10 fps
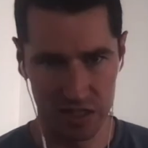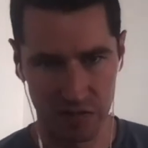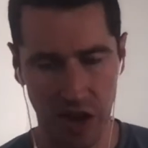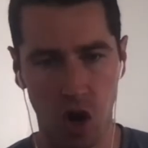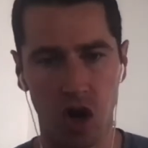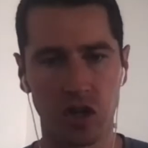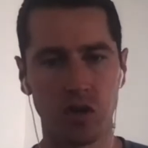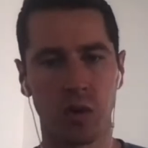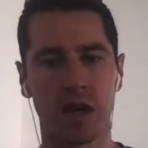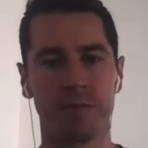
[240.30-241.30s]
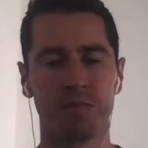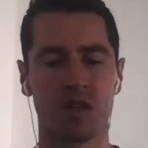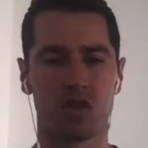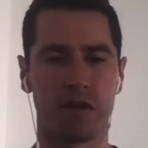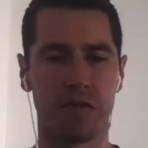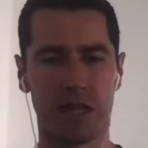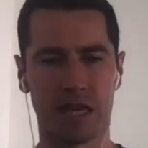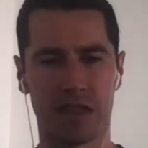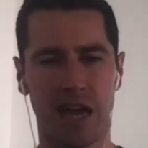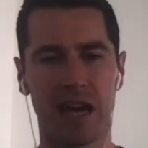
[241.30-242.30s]
of how hard you went. So I feel
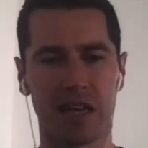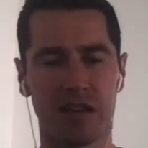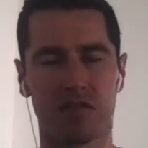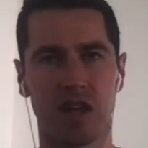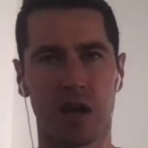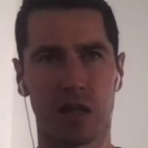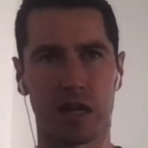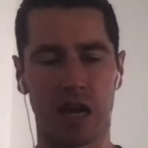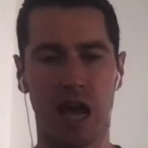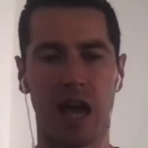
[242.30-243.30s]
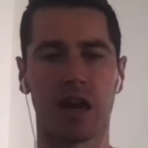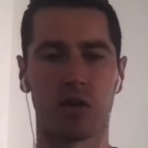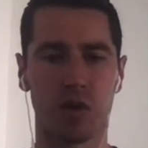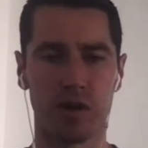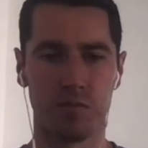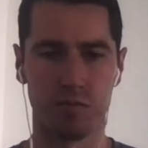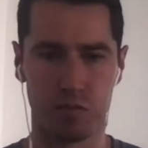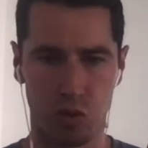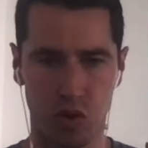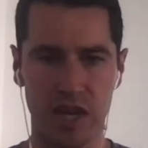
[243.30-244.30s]
like that gives now like an adequate
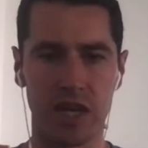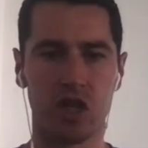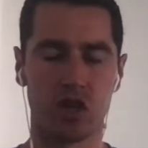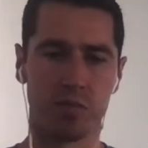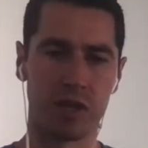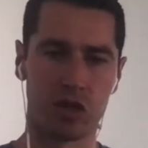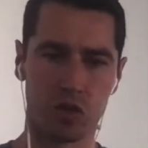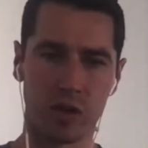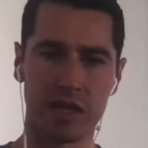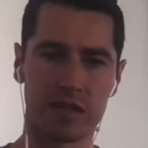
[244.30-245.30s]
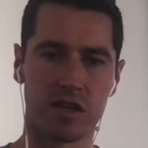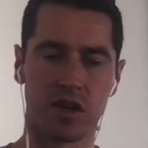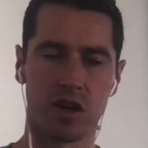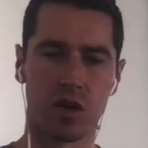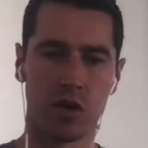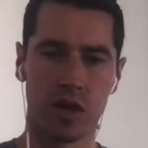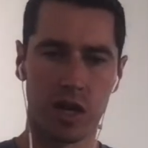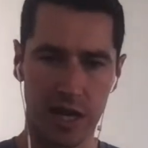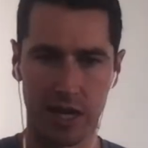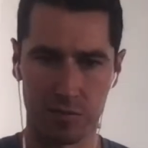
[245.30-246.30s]
bridge between zero
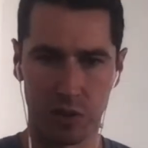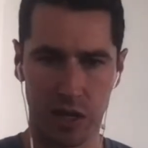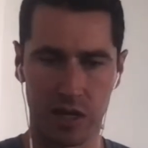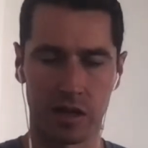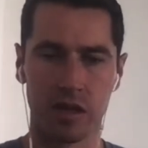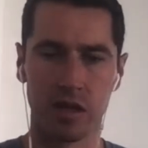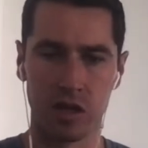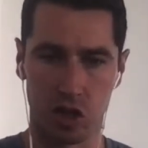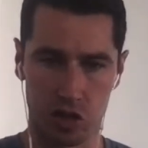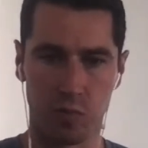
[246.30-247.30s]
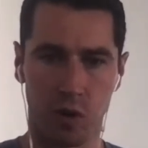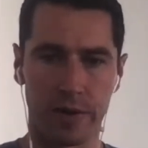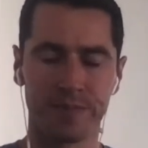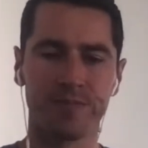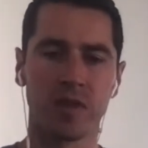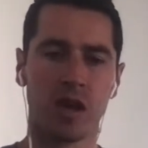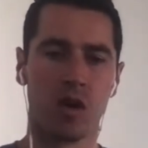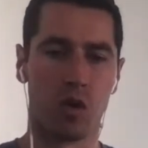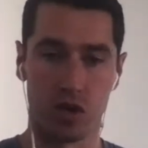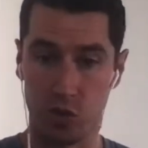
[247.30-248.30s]
and playing your sport
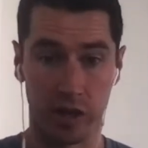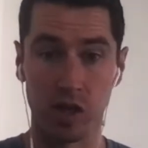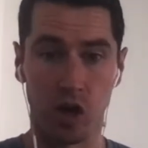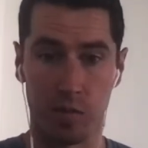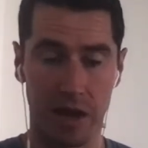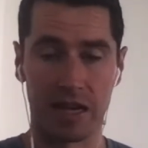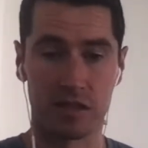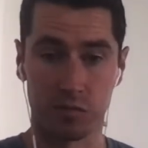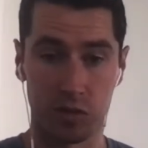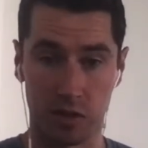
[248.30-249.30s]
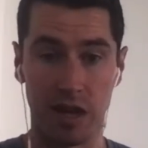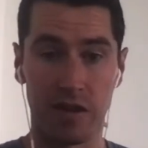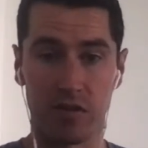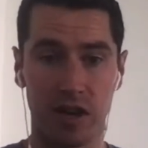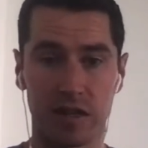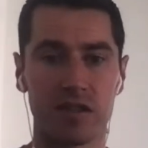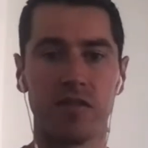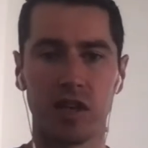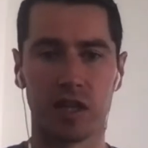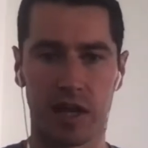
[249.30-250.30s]
or doing, a maximal effort
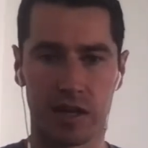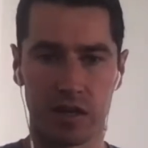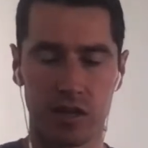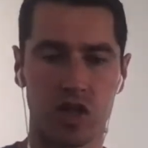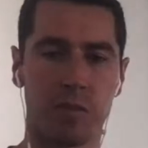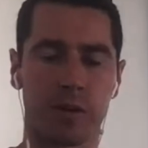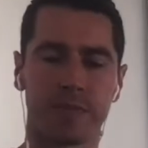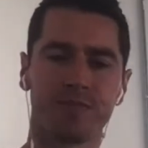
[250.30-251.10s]
activity like jumping.